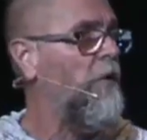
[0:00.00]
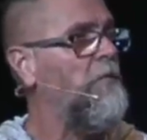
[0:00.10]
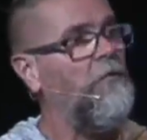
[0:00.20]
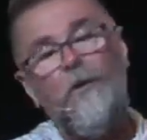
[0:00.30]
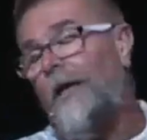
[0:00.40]

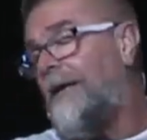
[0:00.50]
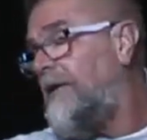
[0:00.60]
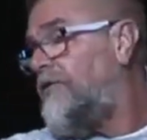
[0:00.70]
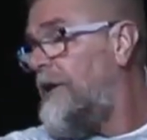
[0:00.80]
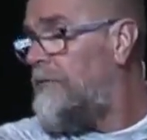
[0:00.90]
from his
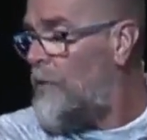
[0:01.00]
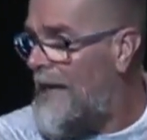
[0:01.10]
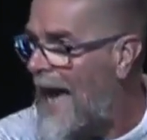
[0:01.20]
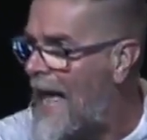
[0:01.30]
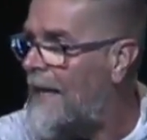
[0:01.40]
because in
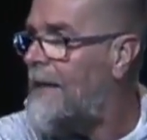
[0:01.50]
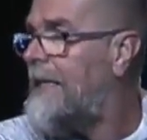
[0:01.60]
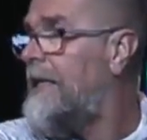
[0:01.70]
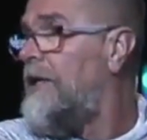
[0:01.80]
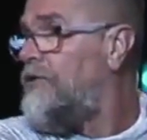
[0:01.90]

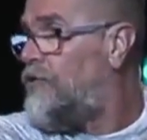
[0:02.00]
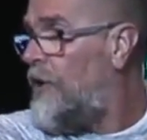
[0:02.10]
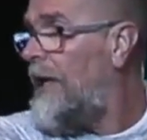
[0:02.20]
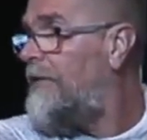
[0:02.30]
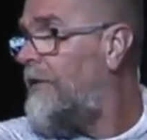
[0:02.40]
reality,
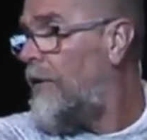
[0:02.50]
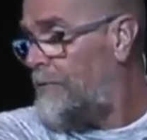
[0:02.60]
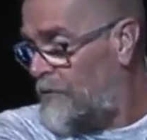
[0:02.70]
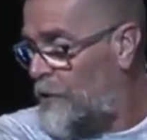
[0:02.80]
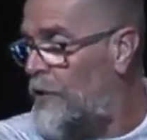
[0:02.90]
Jesus,
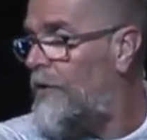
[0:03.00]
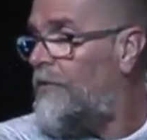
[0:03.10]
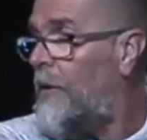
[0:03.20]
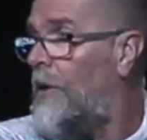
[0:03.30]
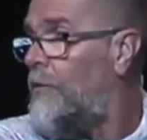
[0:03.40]

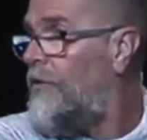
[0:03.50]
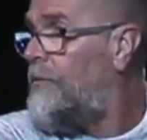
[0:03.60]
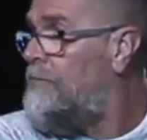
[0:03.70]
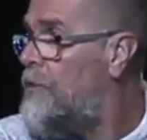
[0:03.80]
Judas was